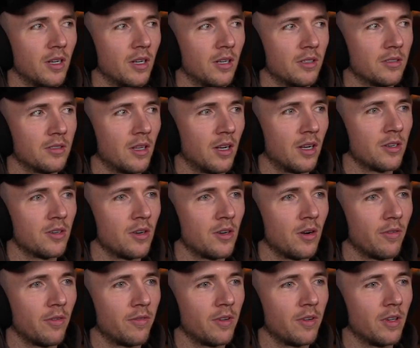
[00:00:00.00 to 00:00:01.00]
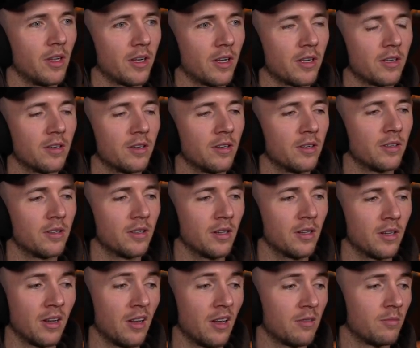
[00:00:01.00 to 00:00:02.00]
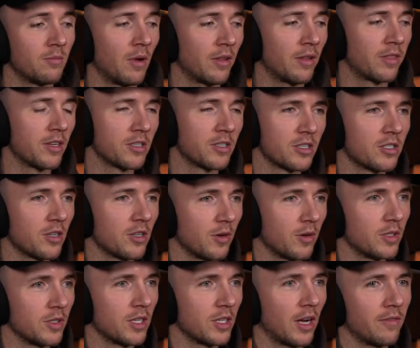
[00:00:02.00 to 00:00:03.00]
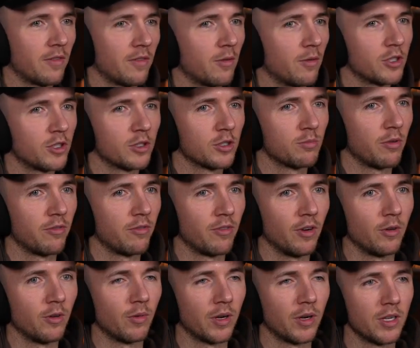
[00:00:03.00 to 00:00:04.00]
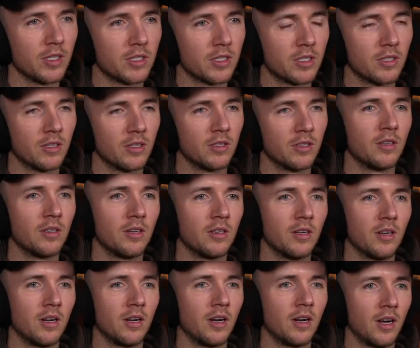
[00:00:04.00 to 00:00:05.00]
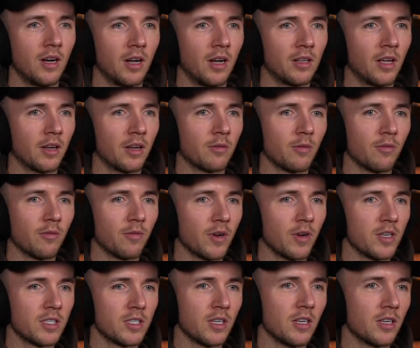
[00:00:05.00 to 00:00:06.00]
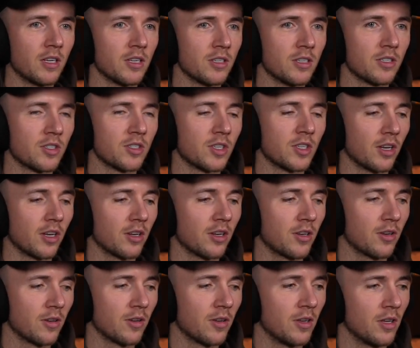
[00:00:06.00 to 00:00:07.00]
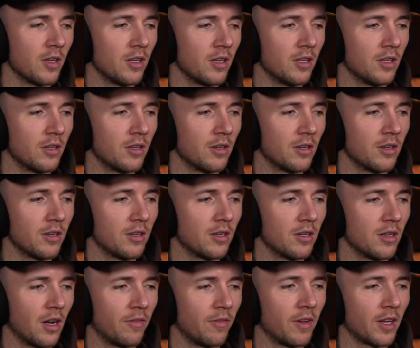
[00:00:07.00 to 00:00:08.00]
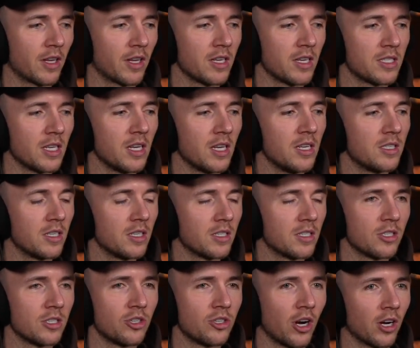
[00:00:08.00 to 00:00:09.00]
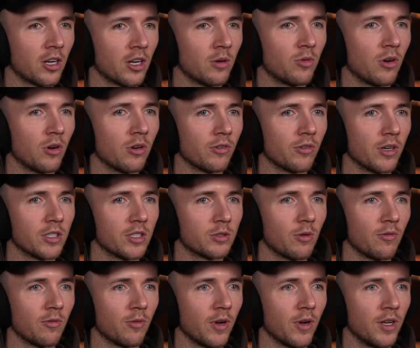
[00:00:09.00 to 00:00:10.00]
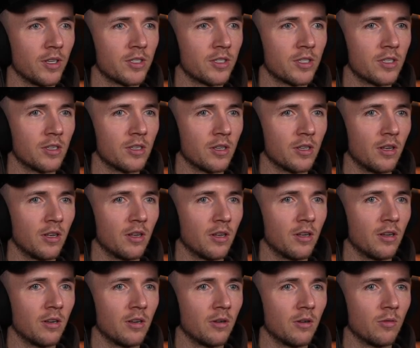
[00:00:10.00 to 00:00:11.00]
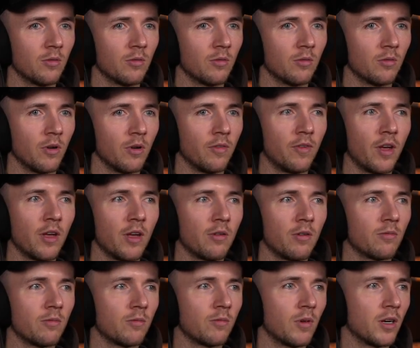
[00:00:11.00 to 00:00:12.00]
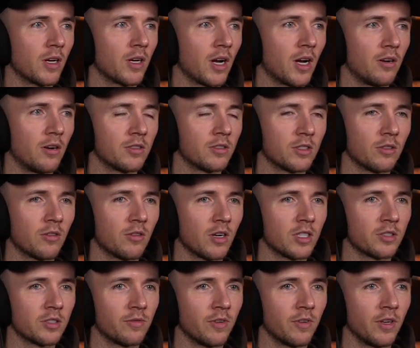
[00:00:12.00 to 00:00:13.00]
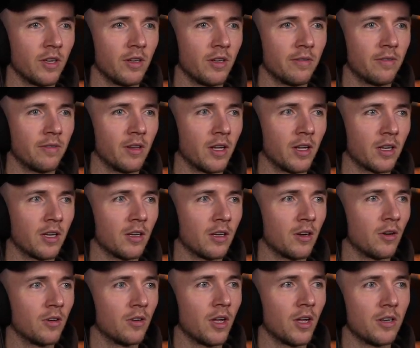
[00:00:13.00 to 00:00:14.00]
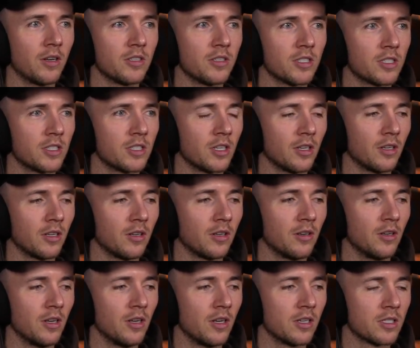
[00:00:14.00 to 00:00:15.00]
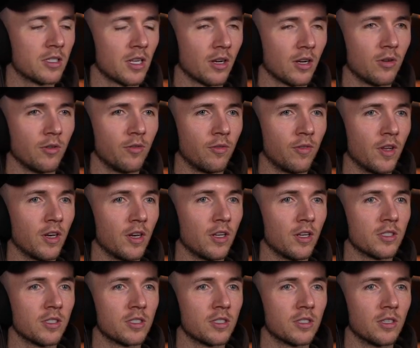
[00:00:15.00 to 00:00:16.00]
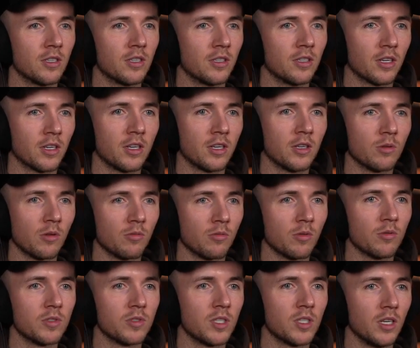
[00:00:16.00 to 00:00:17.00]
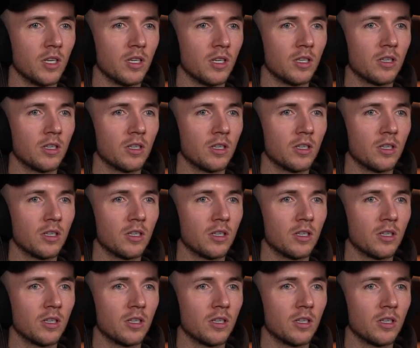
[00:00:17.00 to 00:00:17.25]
I don't know. I feel like that my thing's just always. I've always just preferred weights. I like with weights that you can just like. I feel like it's easier to track your progress with weights. With hit workouts and CrossFit, I feel like you go there just to. It's like good fitness. Like you do a routine,